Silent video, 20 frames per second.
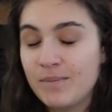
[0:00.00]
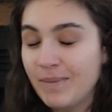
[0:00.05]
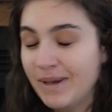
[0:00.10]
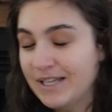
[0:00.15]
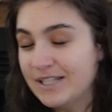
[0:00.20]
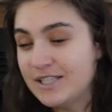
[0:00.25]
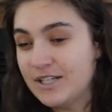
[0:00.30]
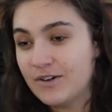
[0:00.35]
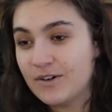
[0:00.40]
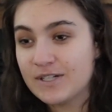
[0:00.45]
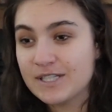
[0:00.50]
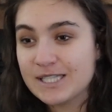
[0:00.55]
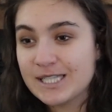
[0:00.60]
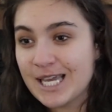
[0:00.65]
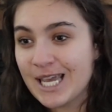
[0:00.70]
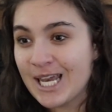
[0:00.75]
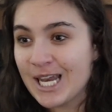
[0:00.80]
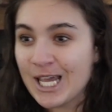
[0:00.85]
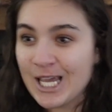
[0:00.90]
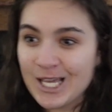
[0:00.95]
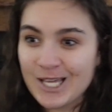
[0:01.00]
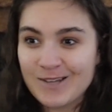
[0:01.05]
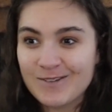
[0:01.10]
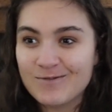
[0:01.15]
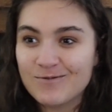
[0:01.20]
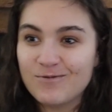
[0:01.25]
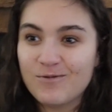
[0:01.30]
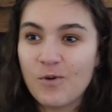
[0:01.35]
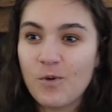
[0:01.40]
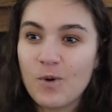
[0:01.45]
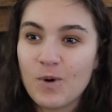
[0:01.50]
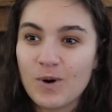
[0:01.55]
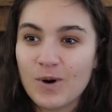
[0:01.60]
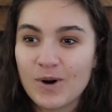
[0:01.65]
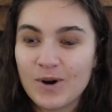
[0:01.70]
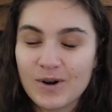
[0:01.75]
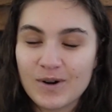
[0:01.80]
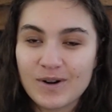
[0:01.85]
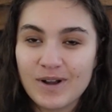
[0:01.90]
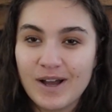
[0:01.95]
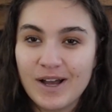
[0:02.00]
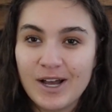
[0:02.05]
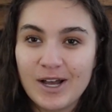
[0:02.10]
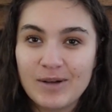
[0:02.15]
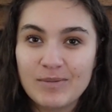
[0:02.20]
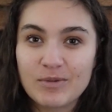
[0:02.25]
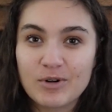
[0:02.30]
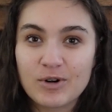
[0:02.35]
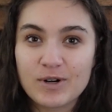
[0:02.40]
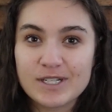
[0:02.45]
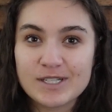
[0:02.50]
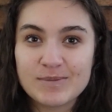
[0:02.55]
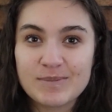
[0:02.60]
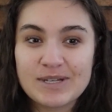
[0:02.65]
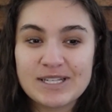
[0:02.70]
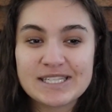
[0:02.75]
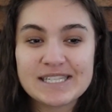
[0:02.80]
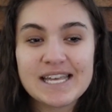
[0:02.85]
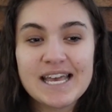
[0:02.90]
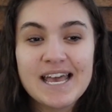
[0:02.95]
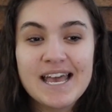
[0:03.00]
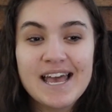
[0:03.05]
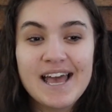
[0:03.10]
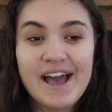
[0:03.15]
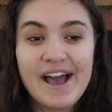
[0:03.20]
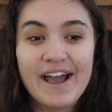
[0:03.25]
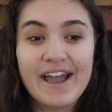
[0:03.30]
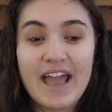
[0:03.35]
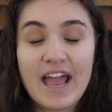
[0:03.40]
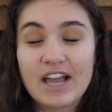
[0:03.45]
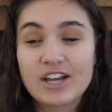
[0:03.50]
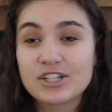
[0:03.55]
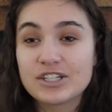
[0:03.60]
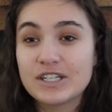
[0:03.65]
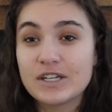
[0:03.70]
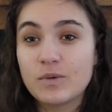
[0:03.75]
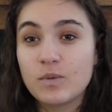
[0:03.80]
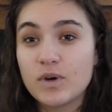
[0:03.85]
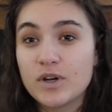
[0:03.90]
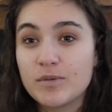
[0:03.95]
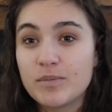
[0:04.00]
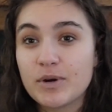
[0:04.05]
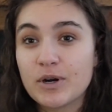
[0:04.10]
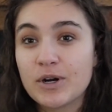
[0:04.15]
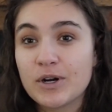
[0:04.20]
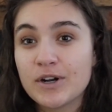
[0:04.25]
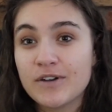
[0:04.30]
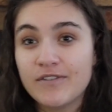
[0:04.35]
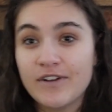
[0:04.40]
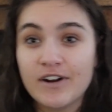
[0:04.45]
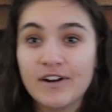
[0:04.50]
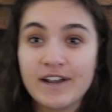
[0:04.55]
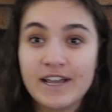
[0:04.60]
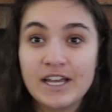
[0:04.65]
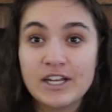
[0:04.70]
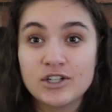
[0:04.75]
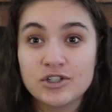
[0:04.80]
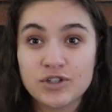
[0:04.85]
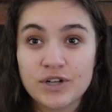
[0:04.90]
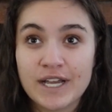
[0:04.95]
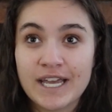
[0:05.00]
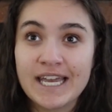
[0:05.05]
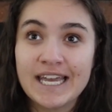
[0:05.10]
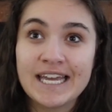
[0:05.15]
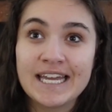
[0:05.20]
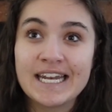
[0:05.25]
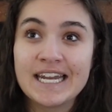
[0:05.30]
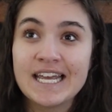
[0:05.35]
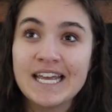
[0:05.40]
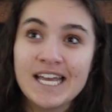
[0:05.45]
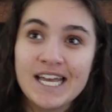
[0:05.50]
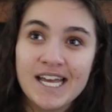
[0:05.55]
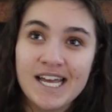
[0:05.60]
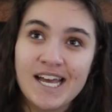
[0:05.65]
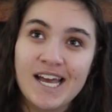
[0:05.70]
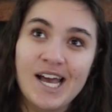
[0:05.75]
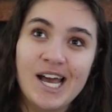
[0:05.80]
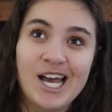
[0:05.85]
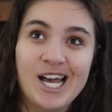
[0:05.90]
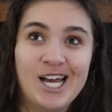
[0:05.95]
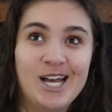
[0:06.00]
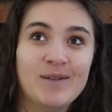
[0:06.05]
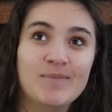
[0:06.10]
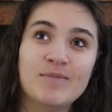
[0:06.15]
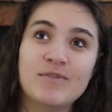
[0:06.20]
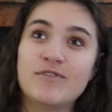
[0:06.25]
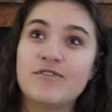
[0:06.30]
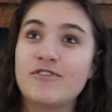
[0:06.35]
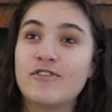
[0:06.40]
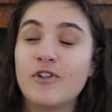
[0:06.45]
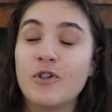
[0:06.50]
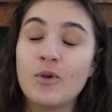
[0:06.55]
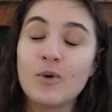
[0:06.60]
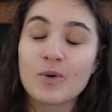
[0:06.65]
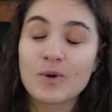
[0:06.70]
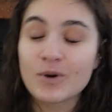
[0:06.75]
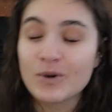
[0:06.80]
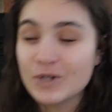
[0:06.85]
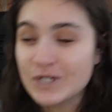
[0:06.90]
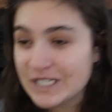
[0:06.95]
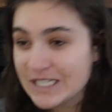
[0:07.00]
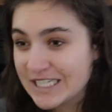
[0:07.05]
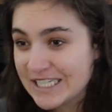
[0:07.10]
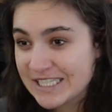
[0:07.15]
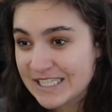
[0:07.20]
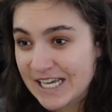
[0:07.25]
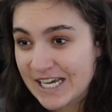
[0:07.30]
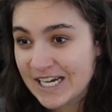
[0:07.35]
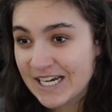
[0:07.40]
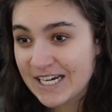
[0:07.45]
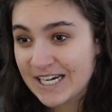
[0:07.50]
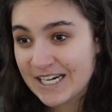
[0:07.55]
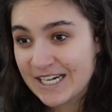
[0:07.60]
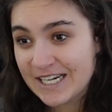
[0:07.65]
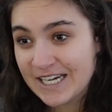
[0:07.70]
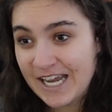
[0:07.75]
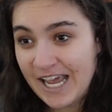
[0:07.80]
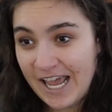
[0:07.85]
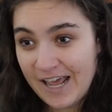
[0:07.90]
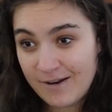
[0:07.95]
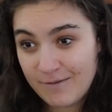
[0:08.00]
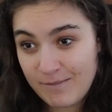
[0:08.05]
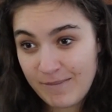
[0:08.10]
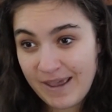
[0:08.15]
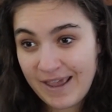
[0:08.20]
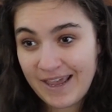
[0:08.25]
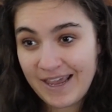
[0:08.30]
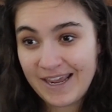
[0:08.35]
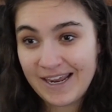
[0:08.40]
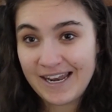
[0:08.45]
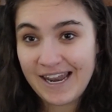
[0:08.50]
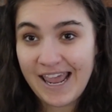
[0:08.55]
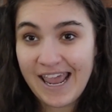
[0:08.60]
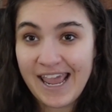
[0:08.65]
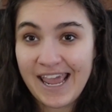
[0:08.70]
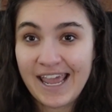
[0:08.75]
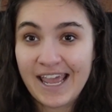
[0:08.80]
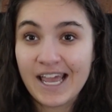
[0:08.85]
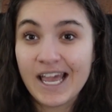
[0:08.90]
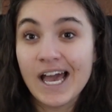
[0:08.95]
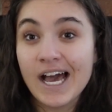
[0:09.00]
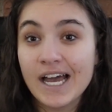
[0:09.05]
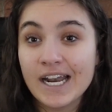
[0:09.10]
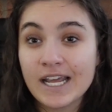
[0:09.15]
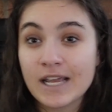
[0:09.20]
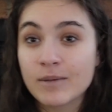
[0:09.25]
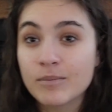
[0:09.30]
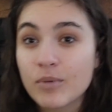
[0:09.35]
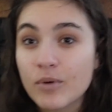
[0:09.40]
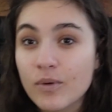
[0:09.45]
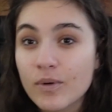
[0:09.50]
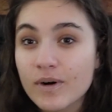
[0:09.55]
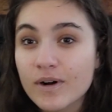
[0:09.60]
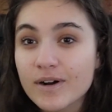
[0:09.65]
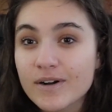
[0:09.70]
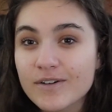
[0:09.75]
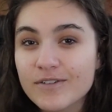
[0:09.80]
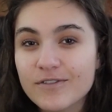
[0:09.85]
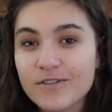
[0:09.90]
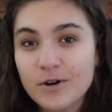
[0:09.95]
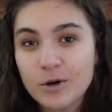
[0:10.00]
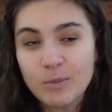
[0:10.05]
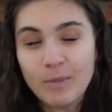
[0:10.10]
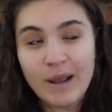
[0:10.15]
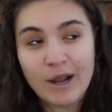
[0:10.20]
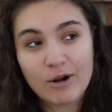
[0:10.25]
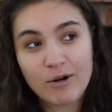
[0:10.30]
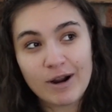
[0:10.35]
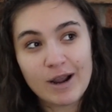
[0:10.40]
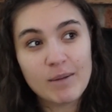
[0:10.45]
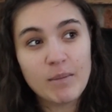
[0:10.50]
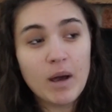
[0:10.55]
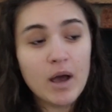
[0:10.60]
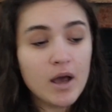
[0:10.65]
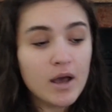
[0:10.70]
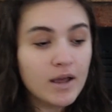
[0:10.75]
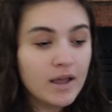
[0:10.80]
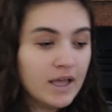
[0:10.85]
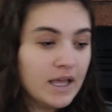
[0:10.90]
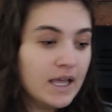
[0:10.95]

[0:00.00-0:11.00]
my Secret Santa for Christmas, I actually wood burned a very intricate floral design and made a cutting board for my grandma.